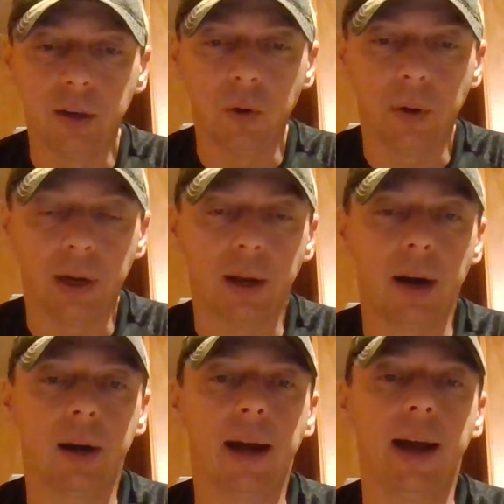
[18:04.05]
go in
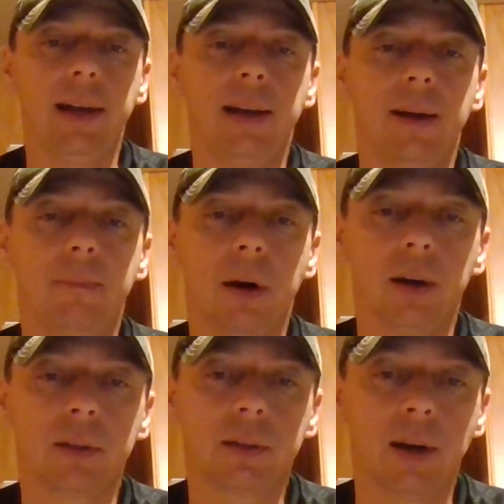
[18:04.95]
there and hang that
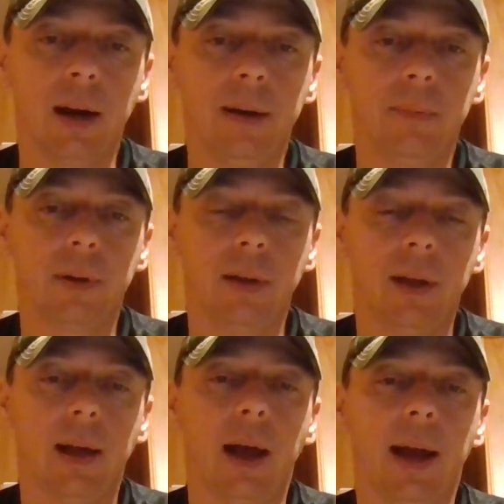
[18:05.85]
mock scrape,
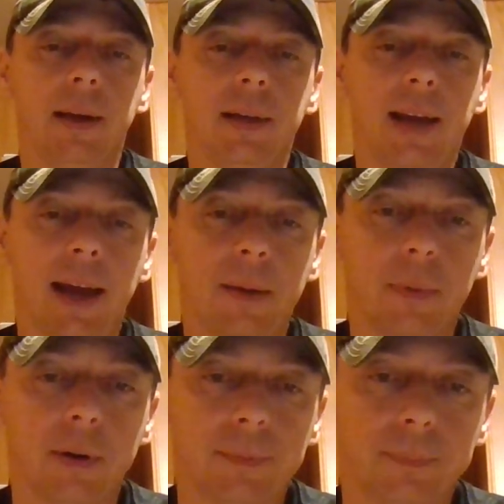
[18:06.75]
hang a camera,